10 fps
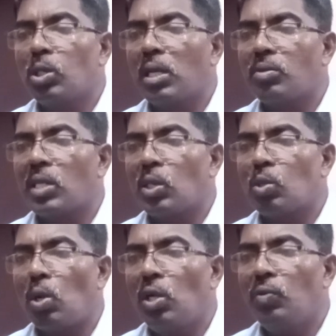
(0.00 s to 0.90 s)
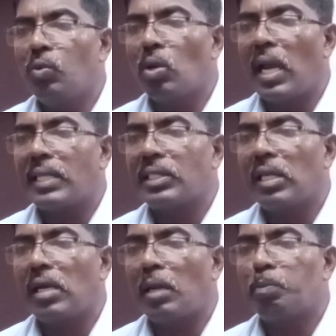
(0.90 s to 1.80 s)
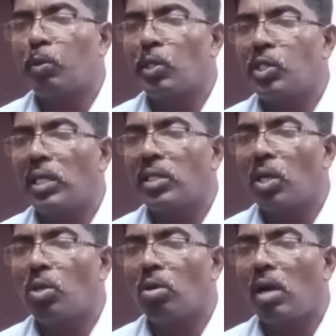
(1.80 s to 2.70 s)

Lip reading: 2024 election are projected to